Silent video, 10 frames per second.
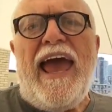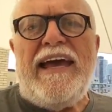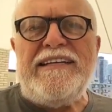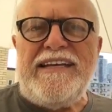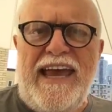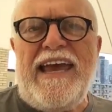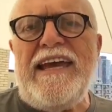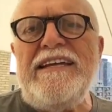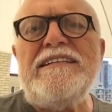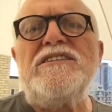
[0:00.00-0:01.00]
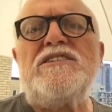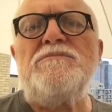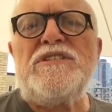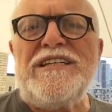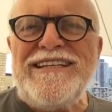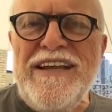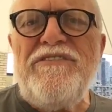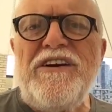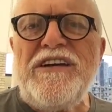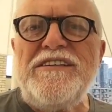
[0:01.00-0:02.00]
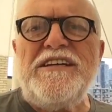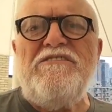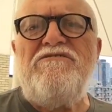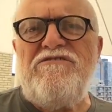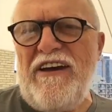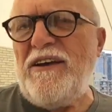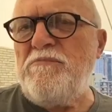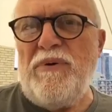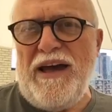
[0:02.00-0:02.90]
and gain some significant effect